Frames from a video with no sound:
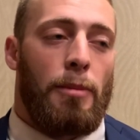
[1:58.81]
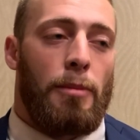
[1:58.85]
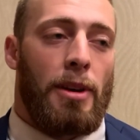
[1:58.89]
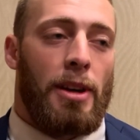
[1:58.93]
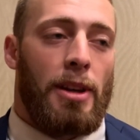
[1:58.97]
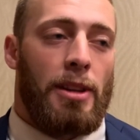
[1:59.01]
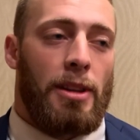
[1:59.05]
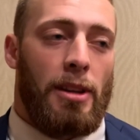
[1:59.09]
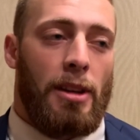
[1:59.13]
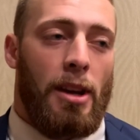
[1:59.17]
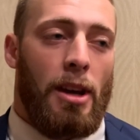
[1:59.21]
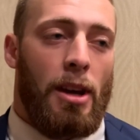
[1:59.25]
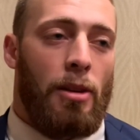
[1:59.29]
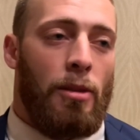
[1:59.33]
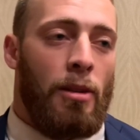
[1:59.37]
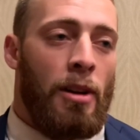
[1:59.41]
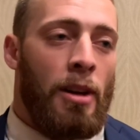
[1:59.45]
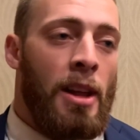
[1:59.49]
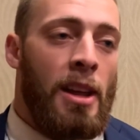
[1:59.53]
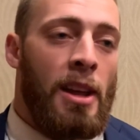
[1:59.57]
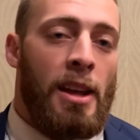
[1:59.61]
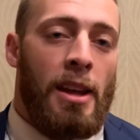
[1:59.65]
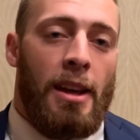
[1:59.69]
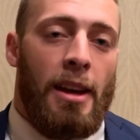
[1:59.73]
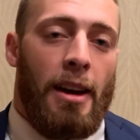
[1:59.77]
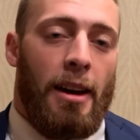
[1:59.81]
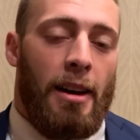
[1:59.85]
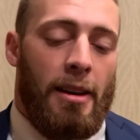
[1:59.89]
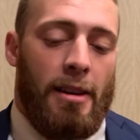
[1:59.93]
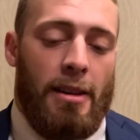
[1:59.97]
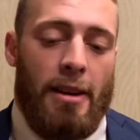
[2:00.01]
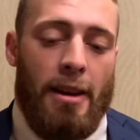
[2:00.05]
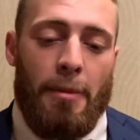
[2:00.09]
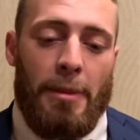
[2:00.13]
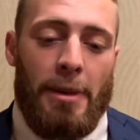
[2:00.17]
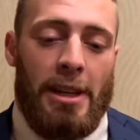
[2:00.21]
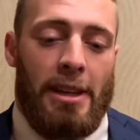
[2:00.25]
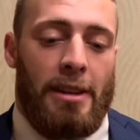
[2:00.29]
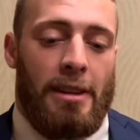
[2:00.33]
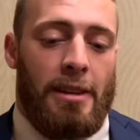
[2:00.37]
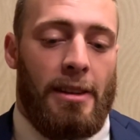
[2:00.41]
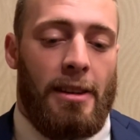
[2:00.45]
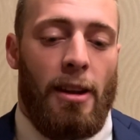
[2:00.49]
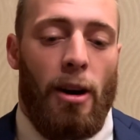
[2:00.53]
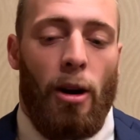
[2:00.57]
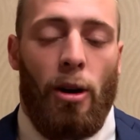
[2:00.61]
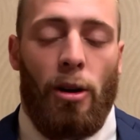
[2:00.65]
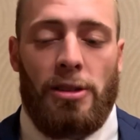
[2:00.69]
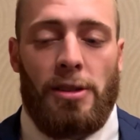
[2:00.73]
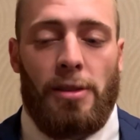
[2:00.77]
But you know, uh, I mean,
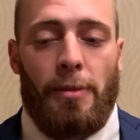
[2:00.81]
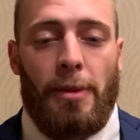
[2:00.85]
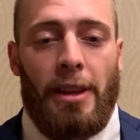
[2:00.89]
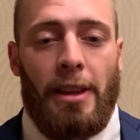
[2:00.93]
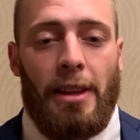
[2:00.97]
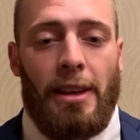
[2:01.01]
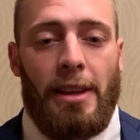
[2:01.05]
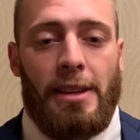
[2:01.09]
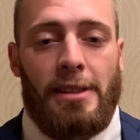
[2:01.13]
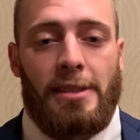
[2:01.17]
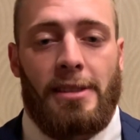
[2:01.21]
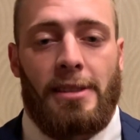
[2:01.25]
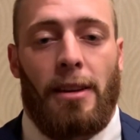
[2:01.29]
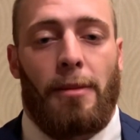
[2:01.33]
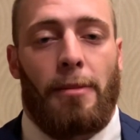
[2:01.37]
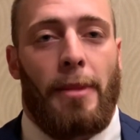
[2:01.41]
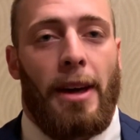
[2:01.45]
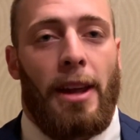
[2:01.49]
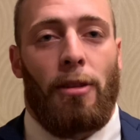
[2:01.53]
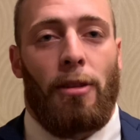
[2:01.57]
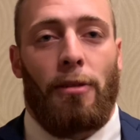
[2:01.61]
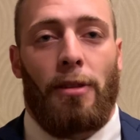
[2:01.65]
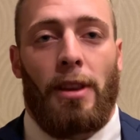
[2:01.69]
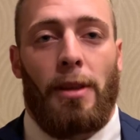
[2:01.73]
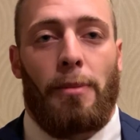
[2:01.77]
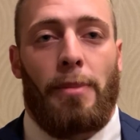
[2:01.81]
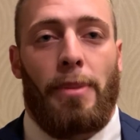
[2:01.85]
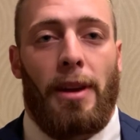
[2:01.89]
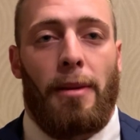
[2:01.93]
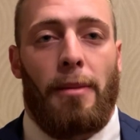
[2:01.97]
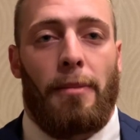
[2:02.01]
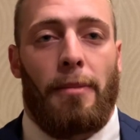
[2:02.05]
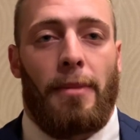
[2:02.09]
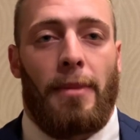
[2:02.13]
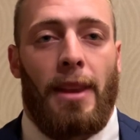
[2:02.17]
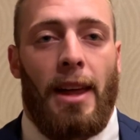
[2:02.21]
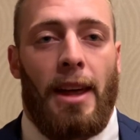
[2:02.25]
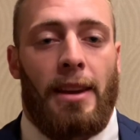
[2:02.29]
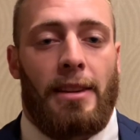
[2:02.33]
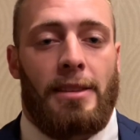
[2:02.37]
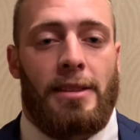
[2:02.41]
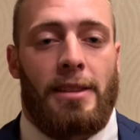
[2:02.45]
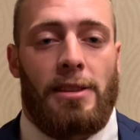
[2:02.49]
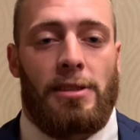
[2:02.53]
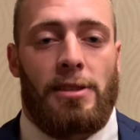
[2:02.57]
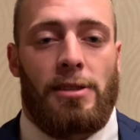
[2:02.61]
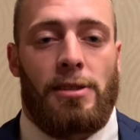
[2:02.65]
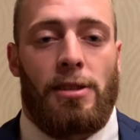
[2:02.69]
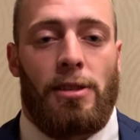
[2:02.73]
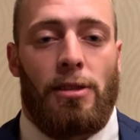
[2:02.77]
ultimately, it's something really pay a lot of
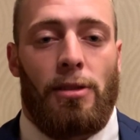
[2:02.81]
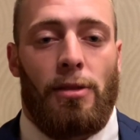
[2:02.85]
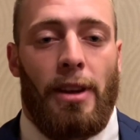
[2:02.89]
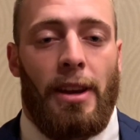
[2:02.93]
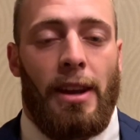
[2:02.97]
attention to.